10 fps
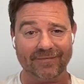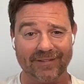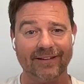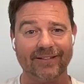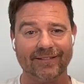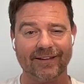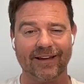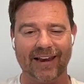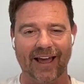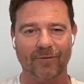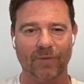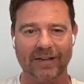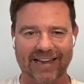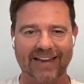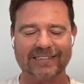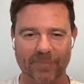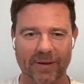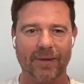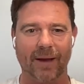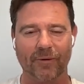that, that allowed my dad to
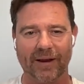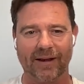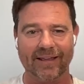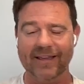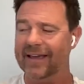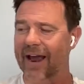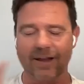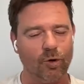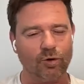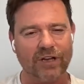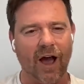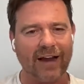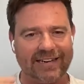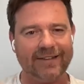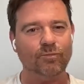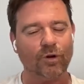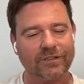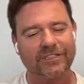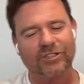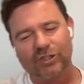pick me up quickly. And of course, I didn't want
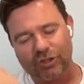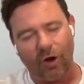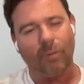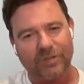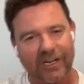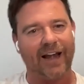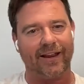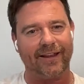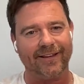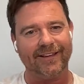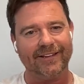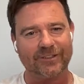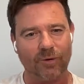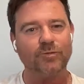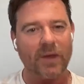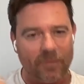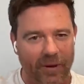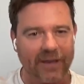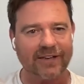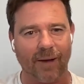to stop selling so I was being
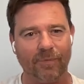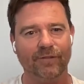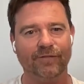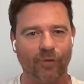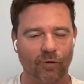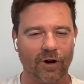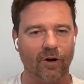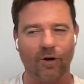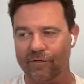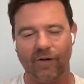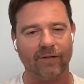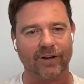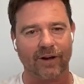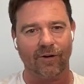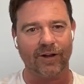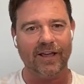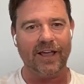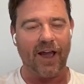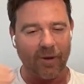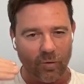picked up at four o'clock or five o'clock,
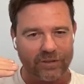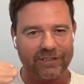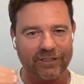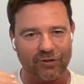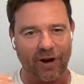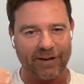and I wanted to trade